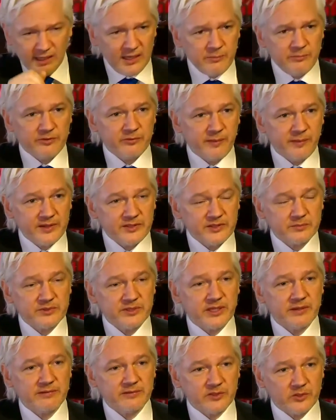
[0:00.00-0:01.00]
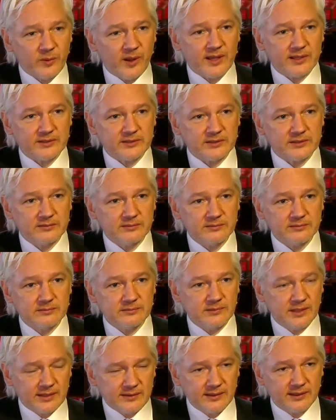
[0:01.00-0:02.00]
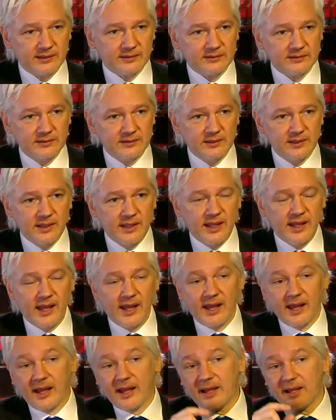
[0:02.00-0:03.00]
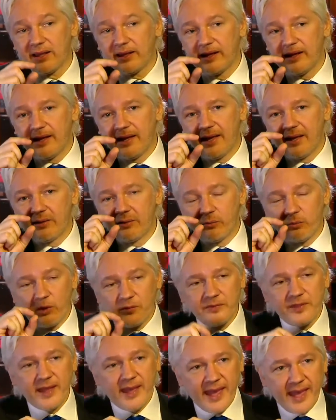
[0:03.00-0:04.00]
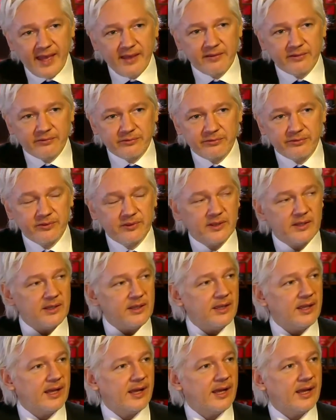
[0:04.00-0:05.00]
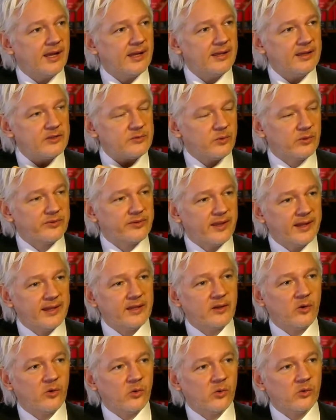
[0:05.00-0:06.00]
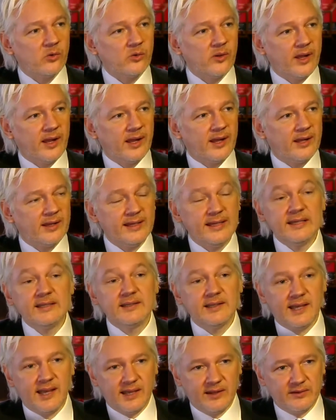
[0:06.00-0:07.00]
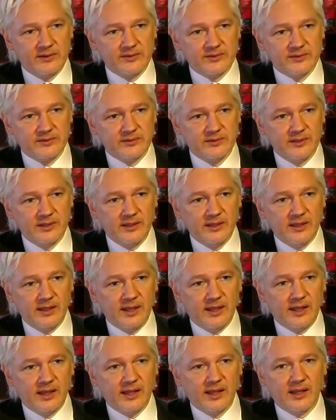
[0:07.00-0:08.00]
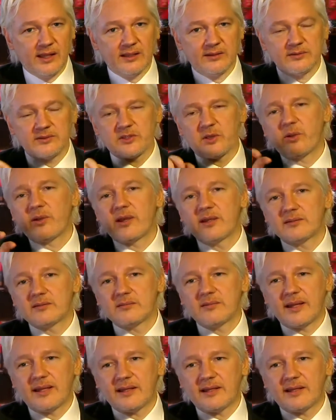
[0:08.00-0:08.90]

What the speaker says: any information was given to us. Nothing. What they have is what they call indicators. So